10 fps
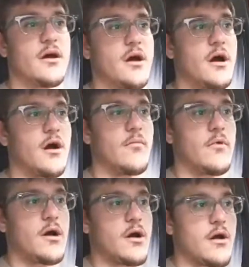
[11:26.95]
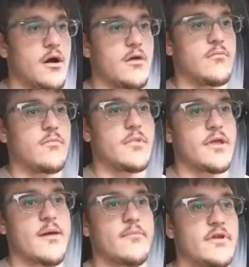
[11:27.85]
Oh,
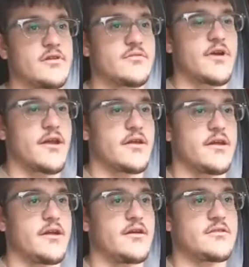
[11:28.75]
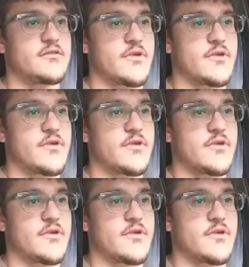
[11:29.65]
yep, here's the right. Here's the right.